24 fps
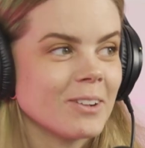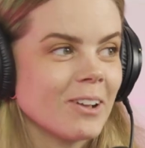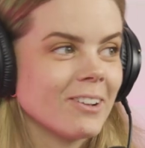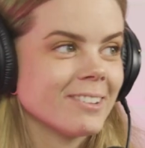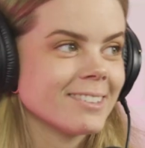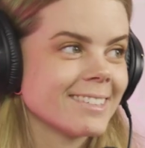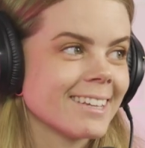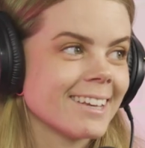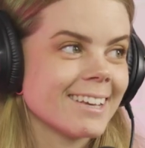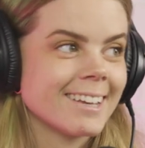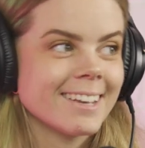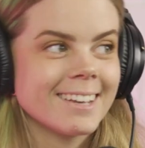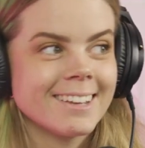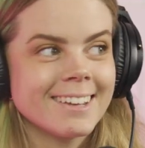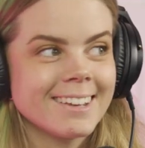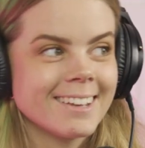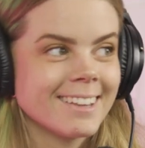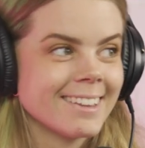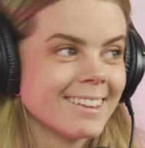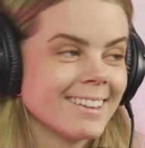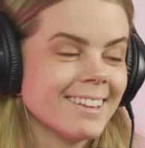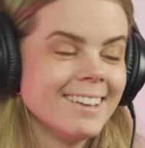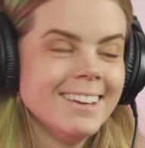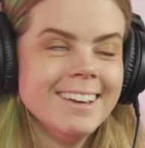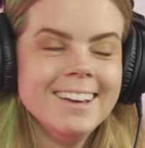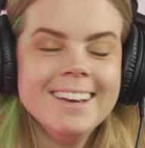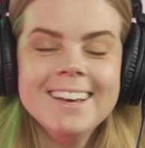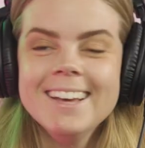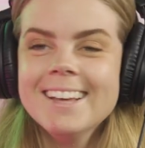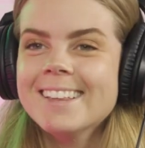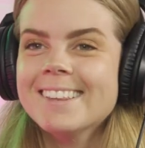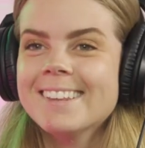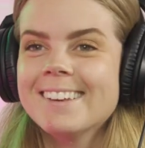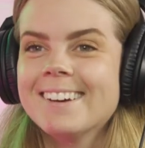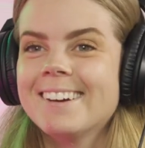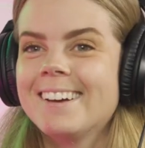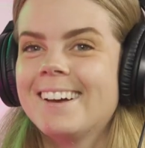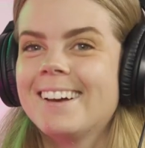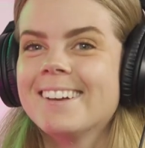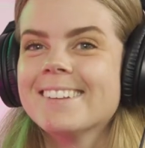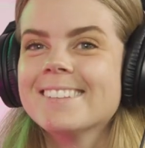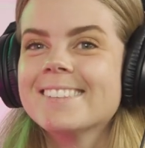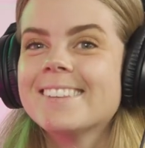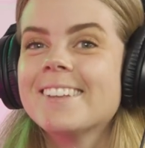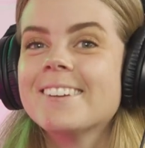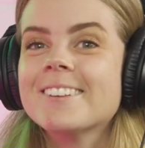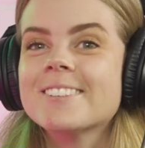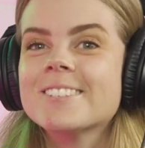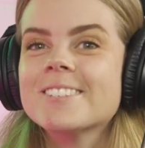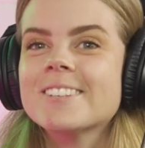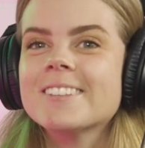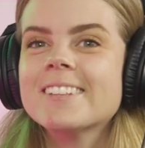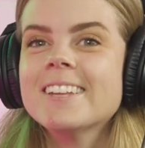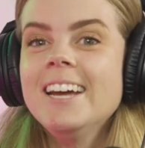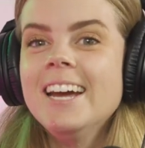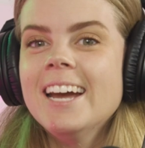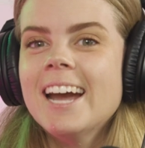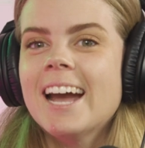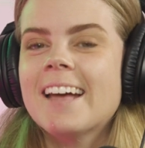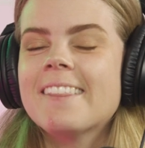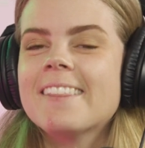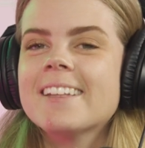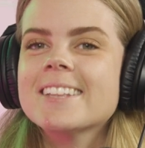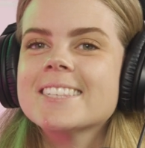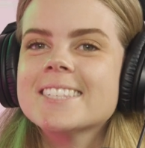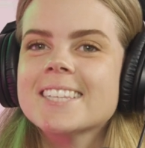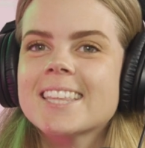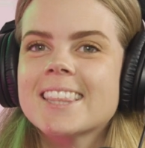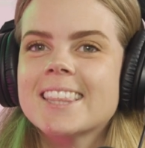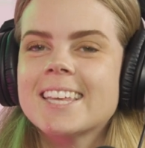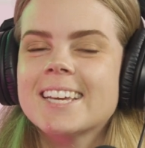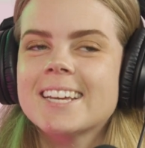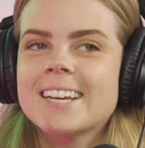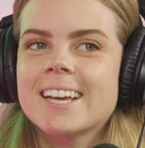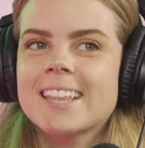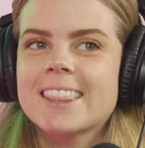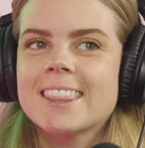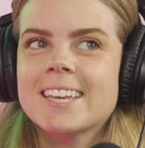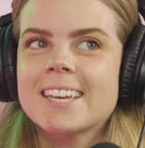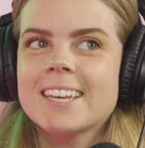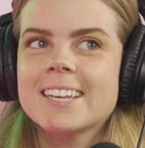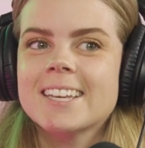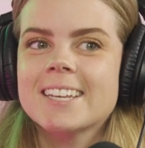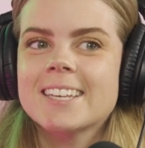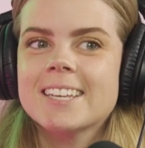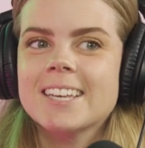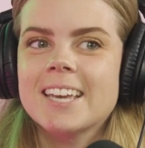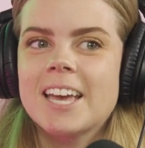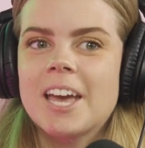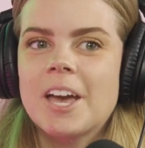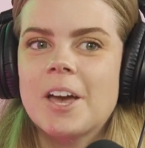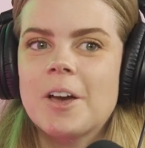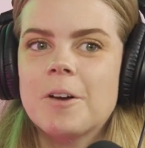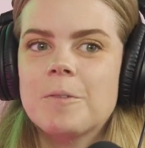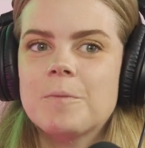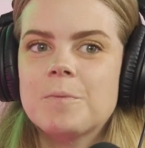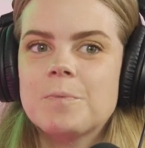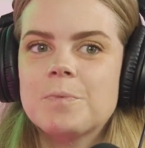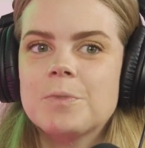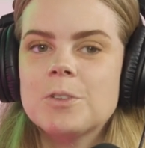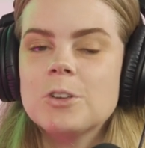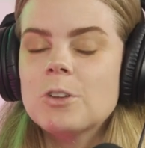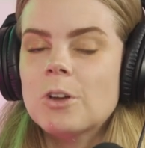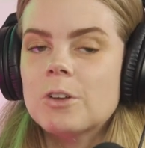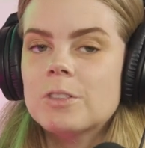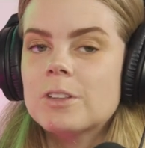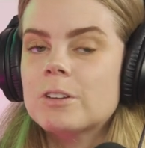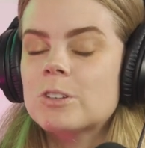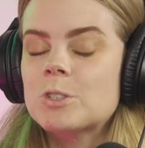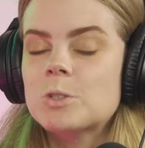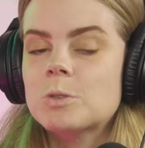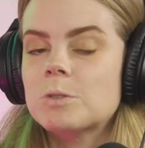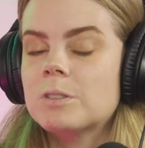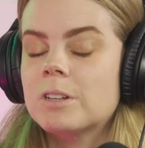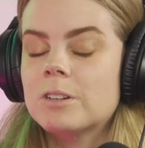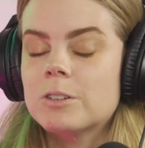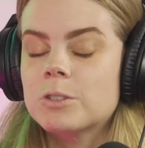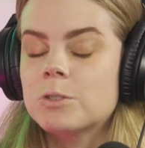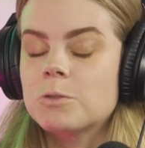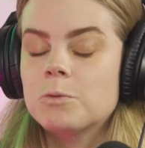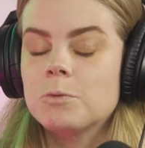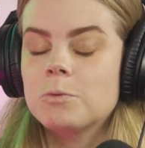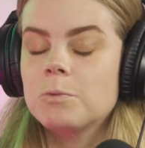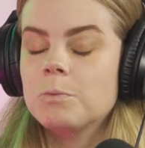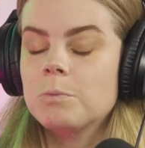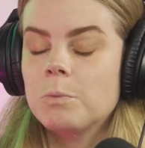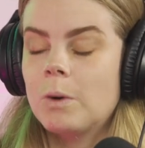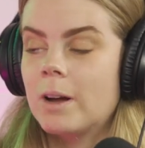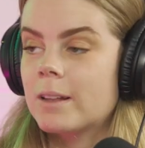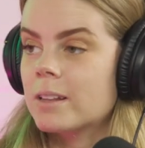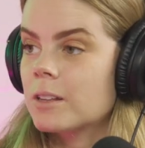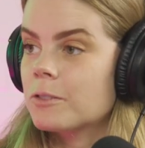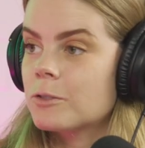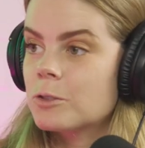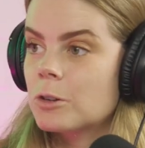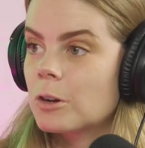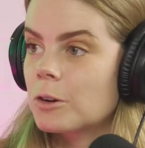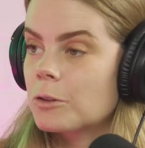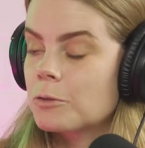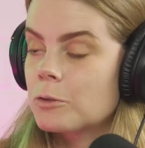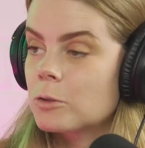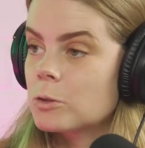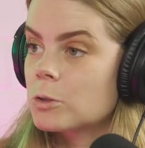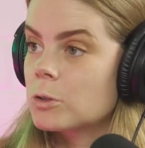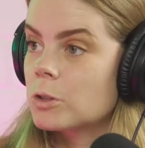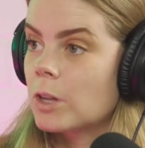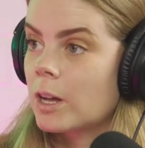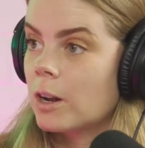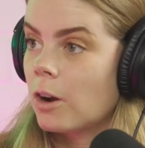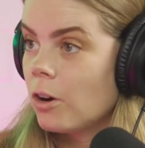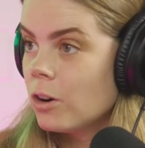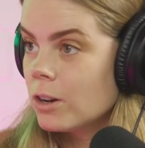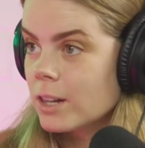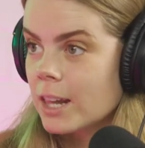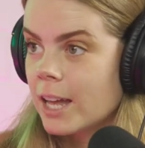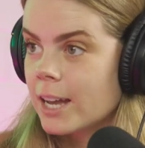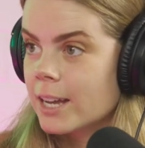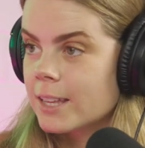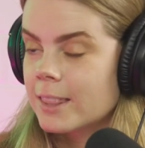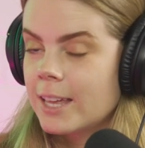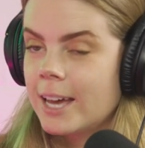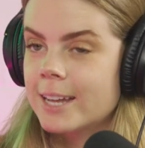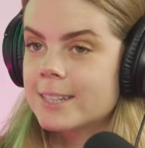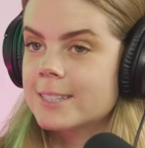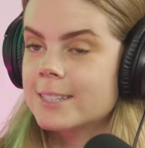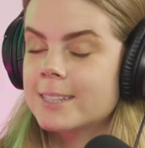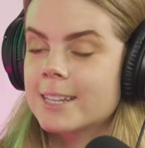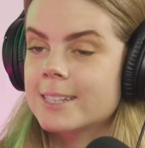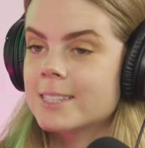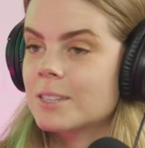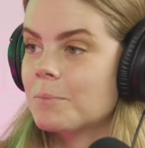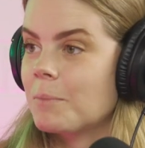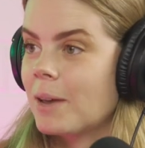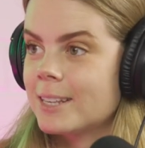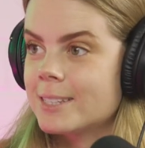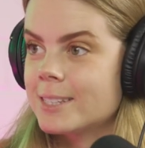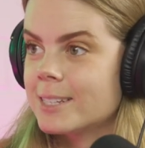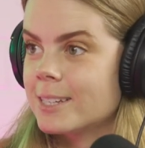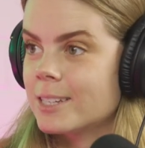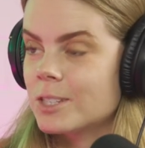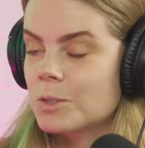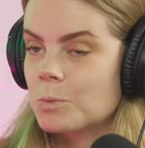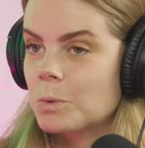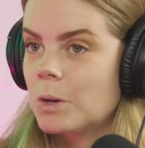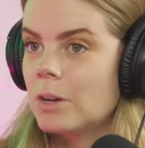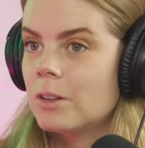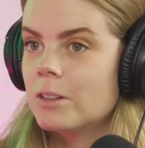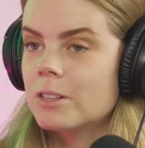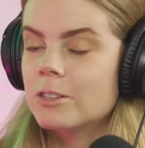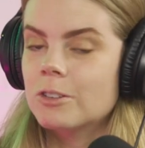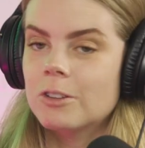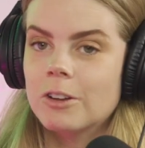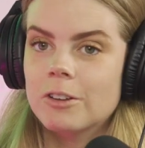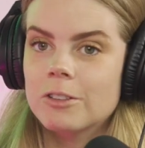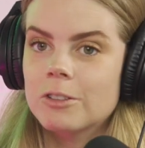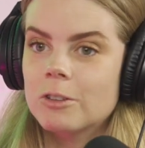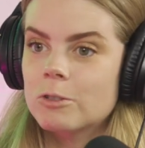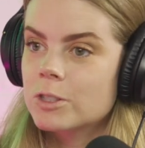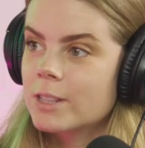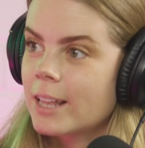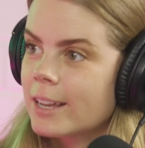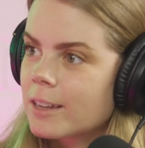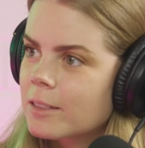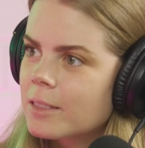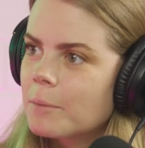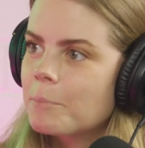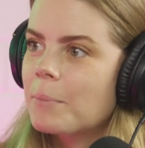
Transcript: blonde hair, and yeah, no. So, and that's the thing. I think, you know, there's wildlife photographers that are like that, and that's amazing as well. You know, those like the